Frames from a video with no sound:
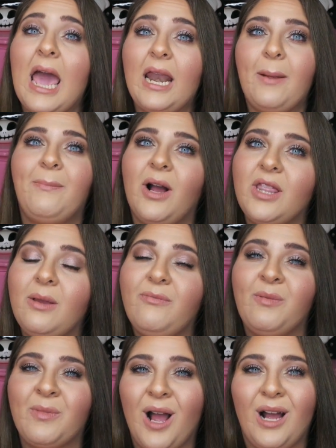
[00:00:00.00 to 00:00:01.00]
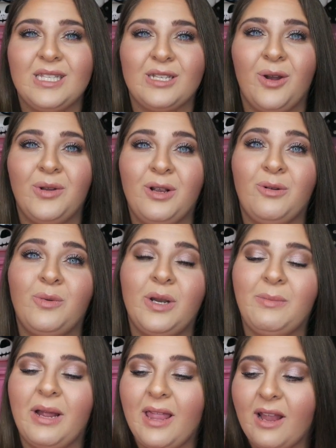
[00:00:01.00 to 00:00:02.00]
and I bought them from Costco, and they were
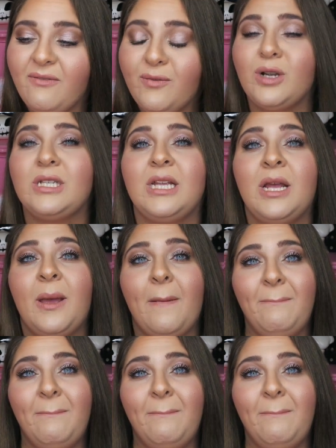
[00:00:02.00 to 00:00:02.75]
one of my like first